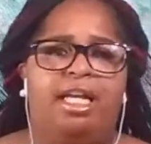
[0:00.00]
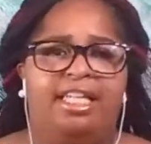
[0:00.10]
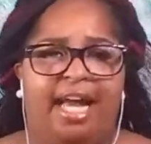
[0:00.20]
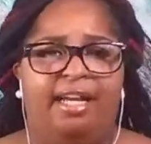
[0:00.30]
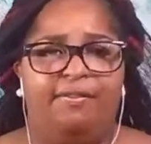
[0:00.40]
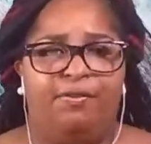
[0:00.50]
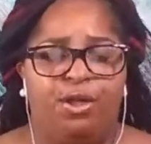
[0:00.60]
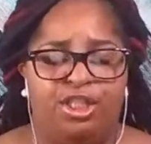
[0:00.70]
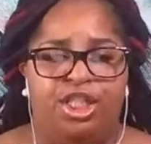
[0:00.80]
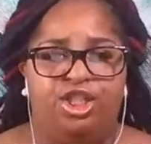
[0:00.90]
United
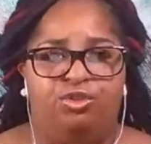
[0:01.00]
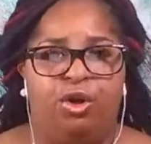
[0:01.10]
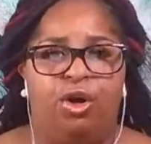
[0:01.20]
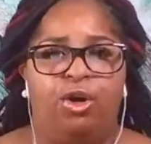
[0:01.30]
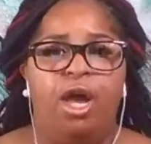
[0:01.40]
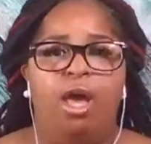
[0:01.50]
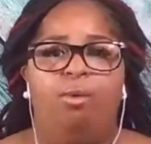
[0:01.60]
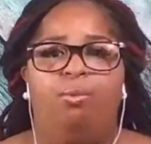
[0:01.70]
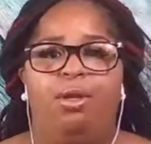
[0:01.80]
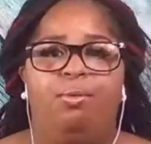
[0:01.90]
4C Strong.
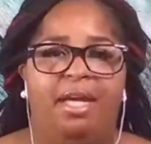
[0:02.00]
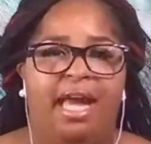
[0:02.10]
When we